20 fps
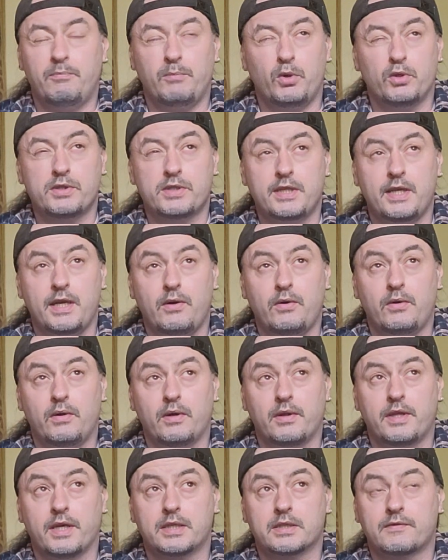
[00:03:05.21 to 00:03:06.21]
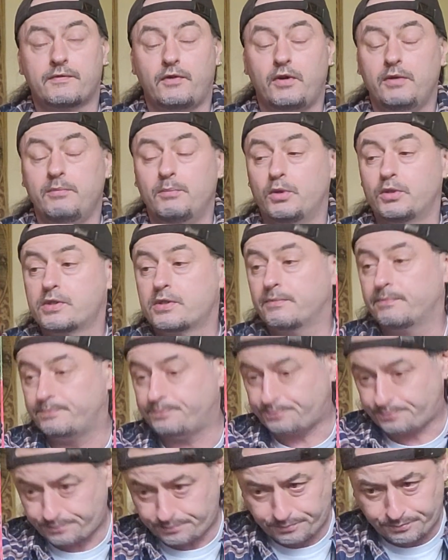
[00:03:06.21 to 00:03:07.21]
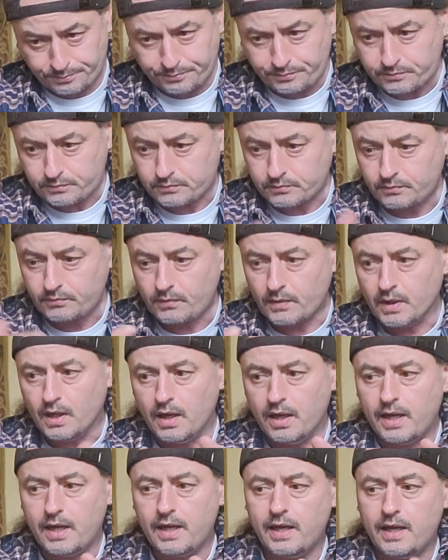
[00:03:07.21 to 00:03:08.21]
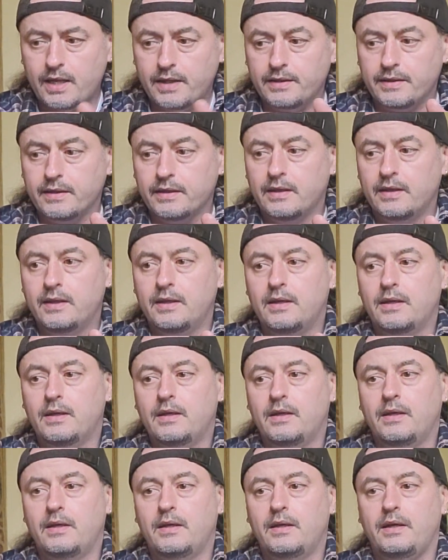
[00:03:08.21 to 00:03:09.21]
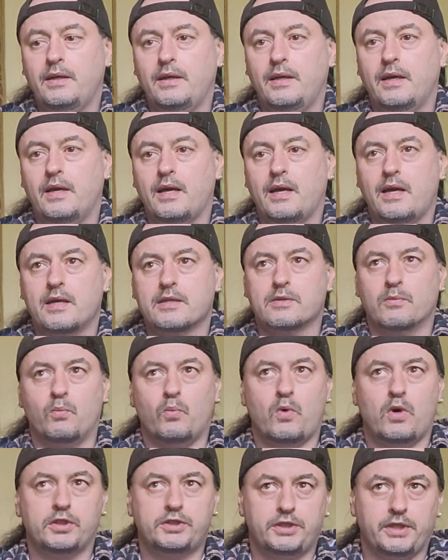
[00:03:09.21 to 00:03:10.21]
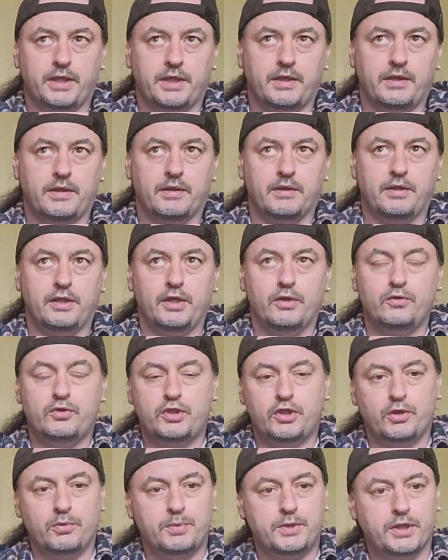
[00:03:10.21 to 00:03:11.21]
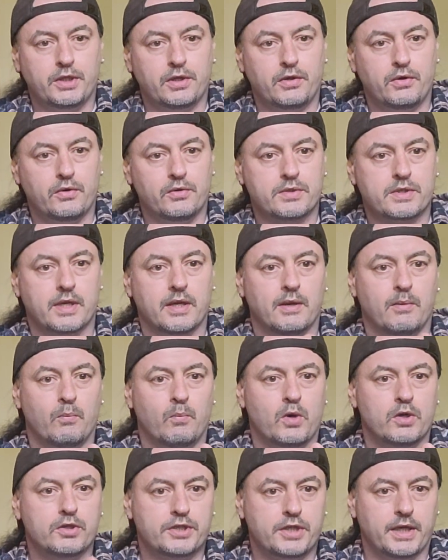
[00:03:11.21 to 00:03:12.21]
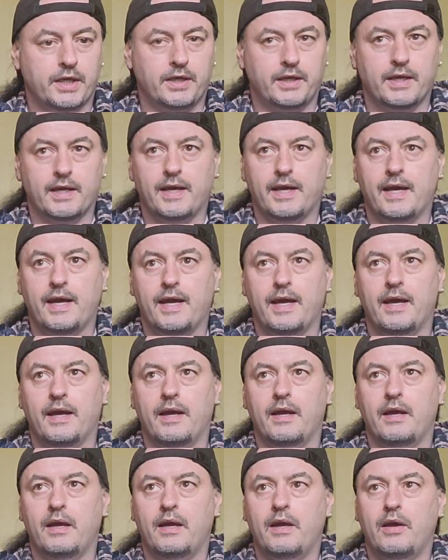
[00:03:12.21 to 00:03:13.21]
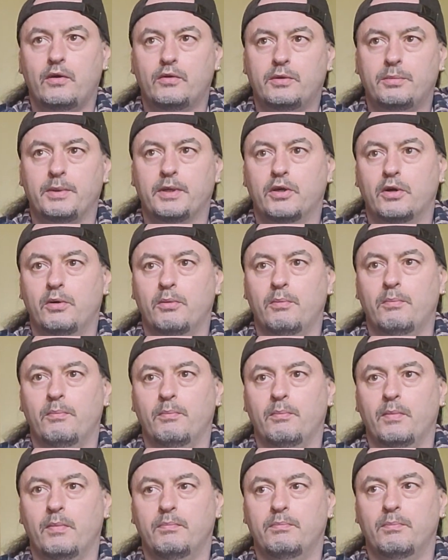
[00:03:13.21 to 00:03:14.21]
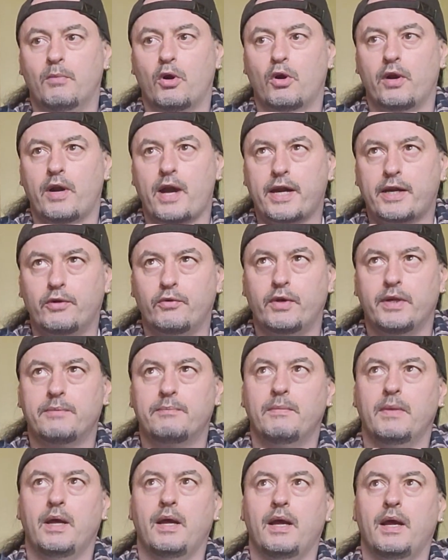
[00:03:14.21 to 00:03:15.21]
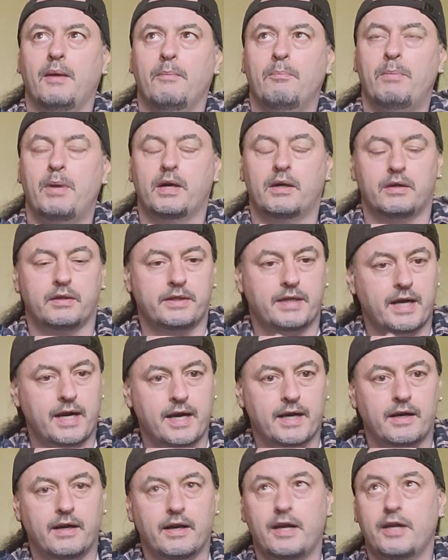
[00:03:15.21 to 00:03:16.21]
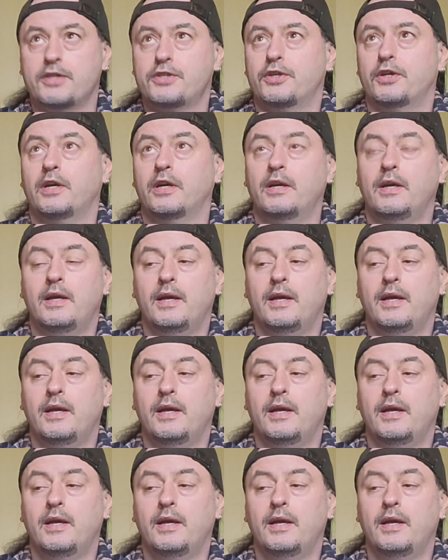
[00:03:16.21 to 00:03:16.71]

months now, I think it's 5 months, and as I'm watching YouTube shows and I'm watching how to become more accurate, better target archer,